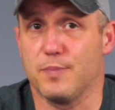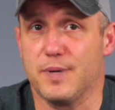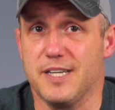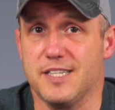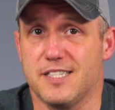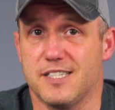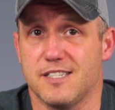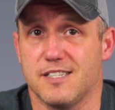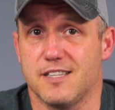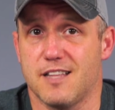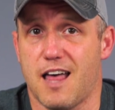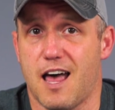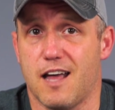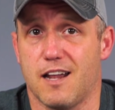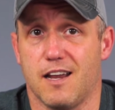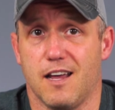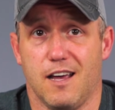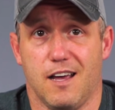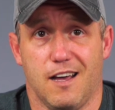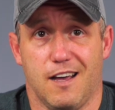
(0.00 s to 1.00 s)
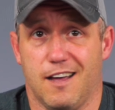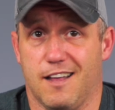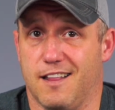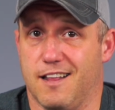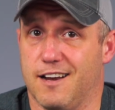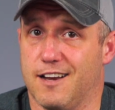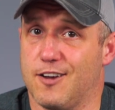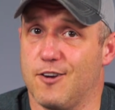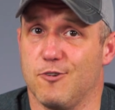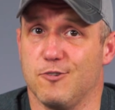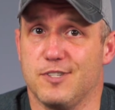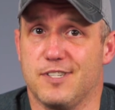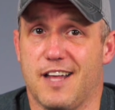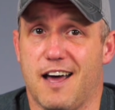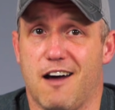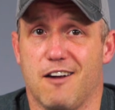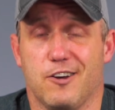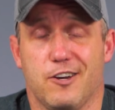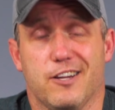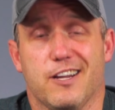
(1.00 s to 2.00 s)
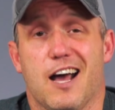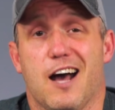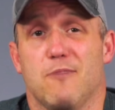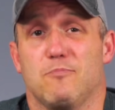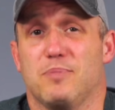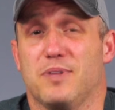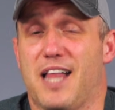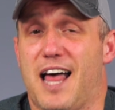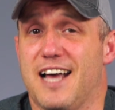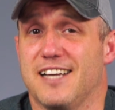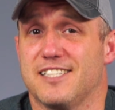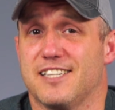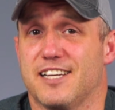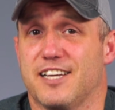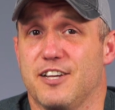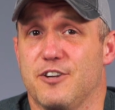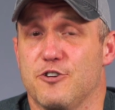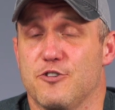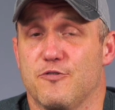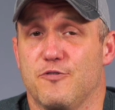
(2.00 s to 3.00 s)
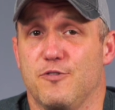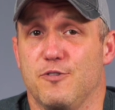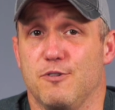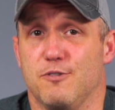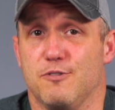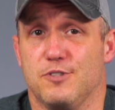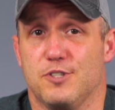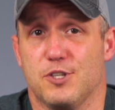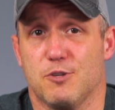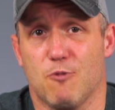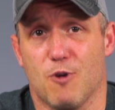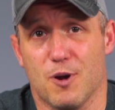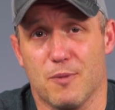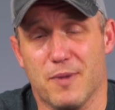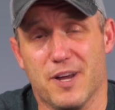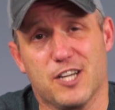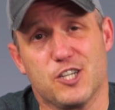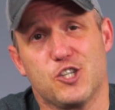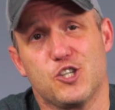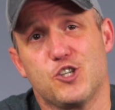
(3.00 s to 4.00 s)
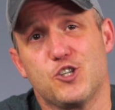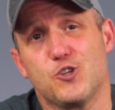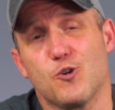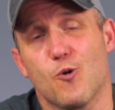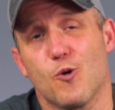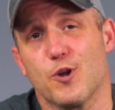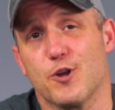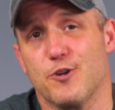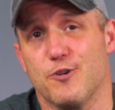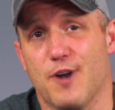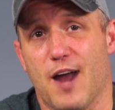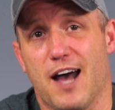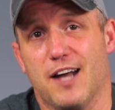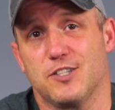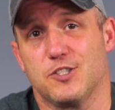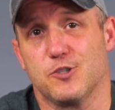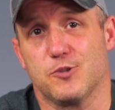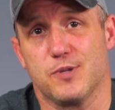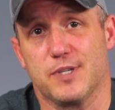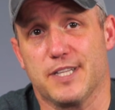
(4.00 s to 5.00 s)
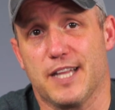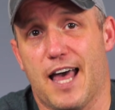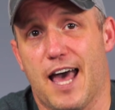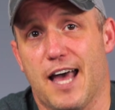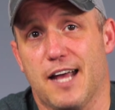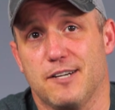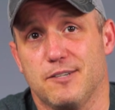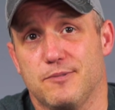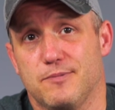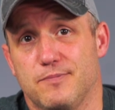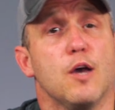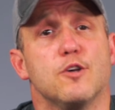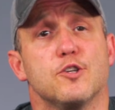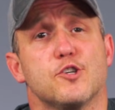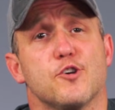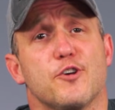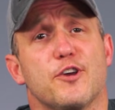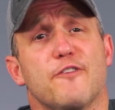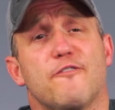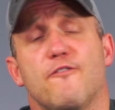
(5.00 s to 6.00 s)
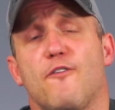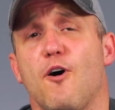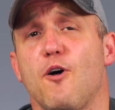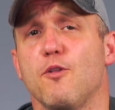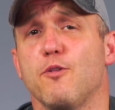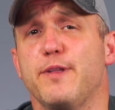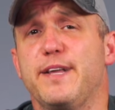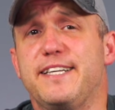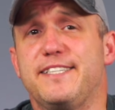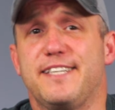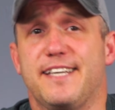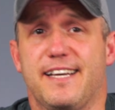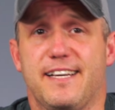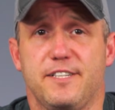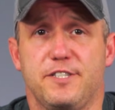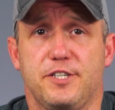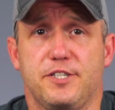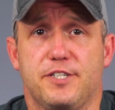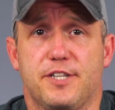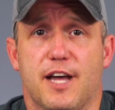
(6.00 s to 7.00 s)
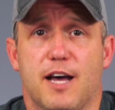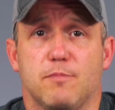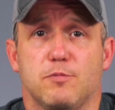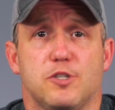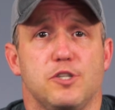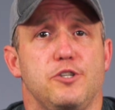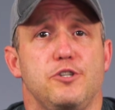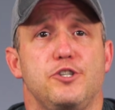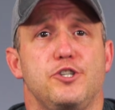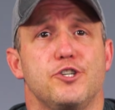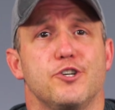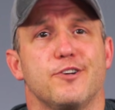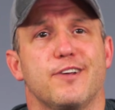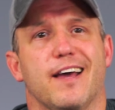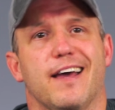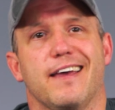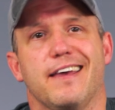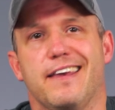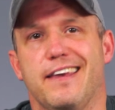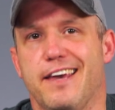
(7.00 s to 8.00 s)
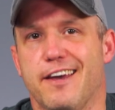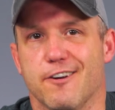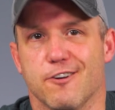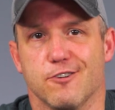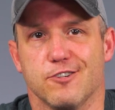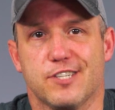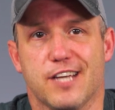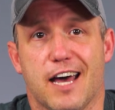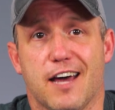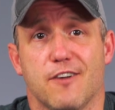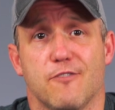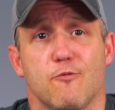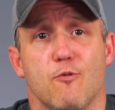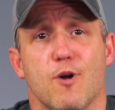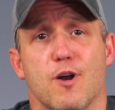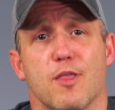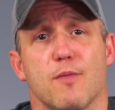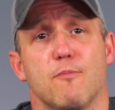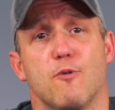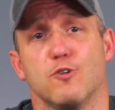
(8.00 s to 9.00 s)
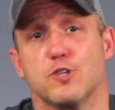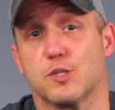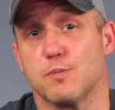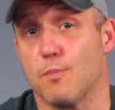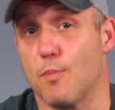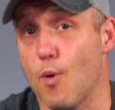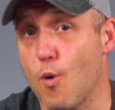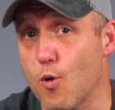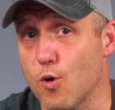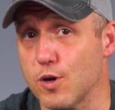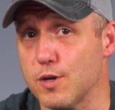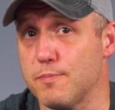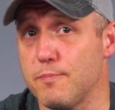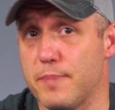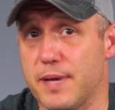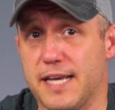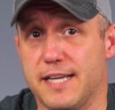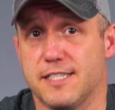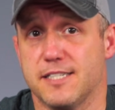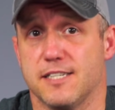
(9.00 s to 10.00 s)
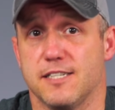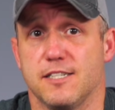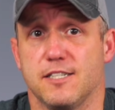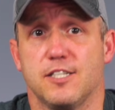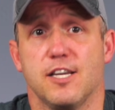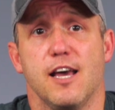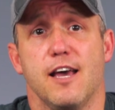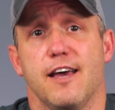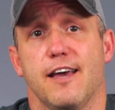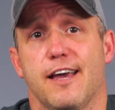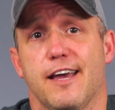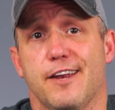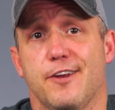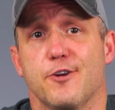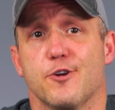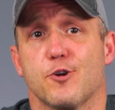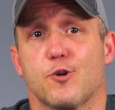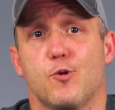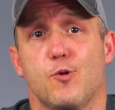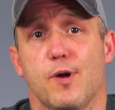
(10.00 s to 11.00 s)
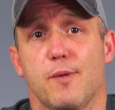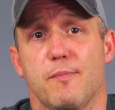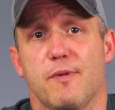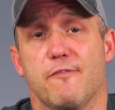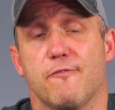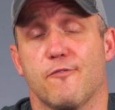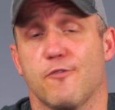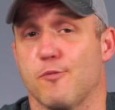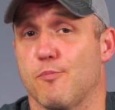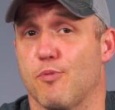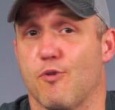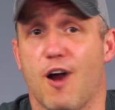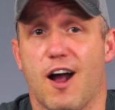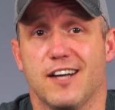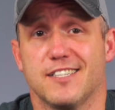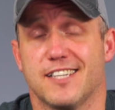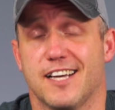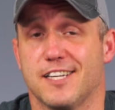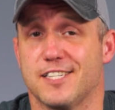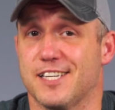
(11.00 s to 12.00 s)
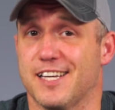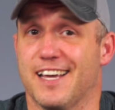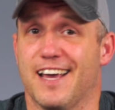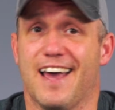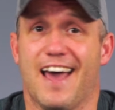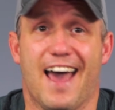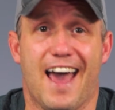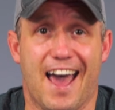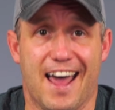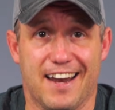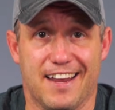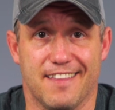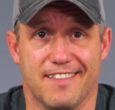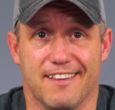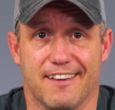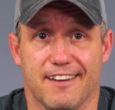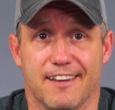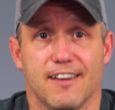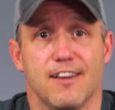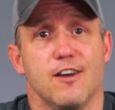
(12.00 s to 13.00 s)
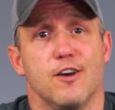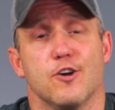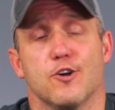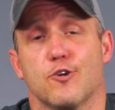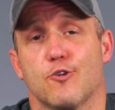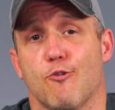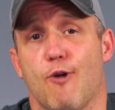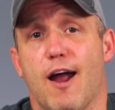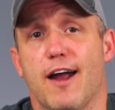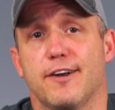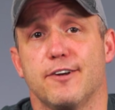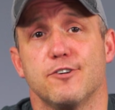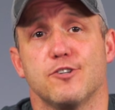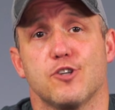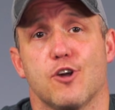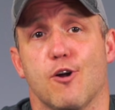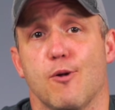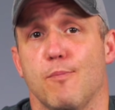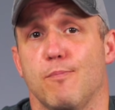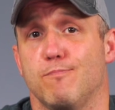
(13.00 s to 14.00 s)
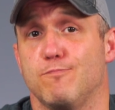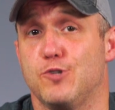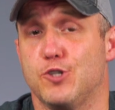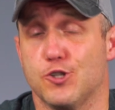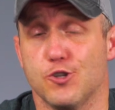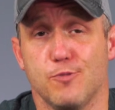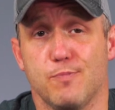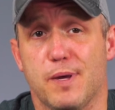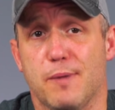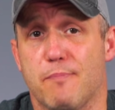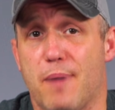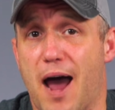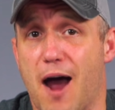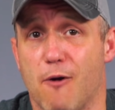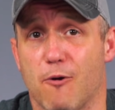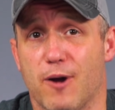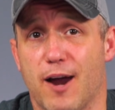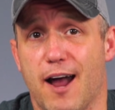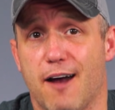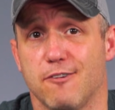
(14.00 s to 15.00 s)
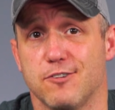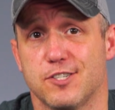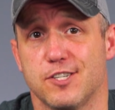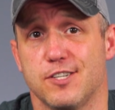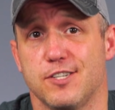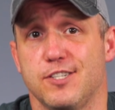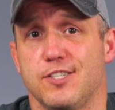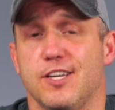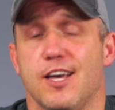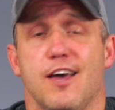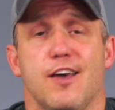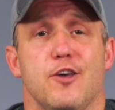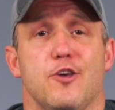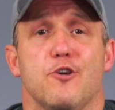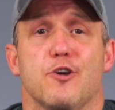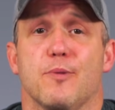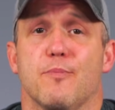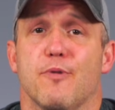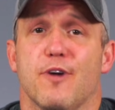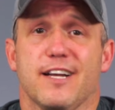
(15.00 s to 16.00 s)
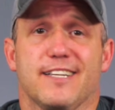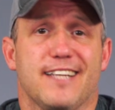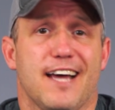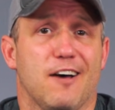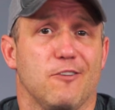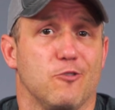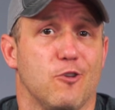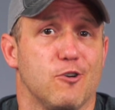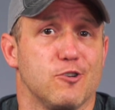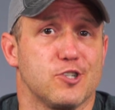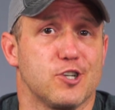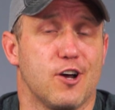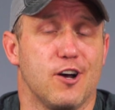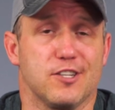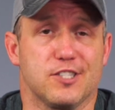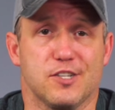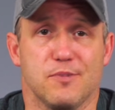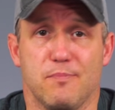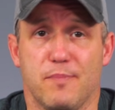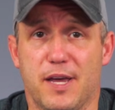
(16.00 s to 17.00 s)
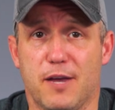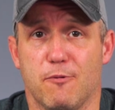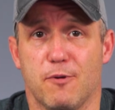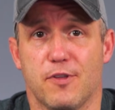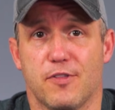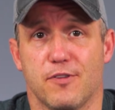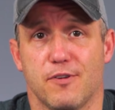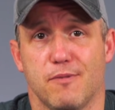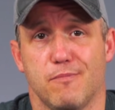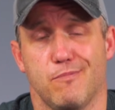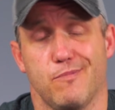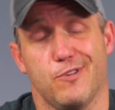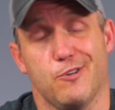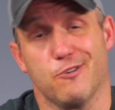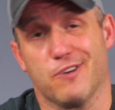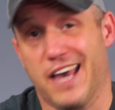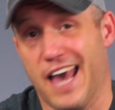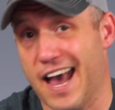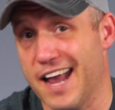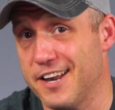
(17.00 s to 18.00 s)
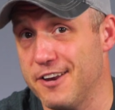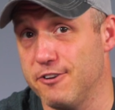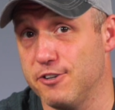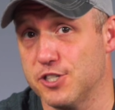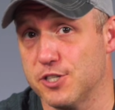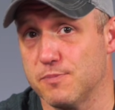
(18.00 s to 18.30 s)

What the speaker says: pieces of that, and it goes down and you got plastic in your food. So you want to make sure you're not doing that. So you follow these easy steps and you should get years out of one of the most important pieces in your equipment for processing anything. Grinders should be powerhouses. You can break down large cuts of meat with them. You can use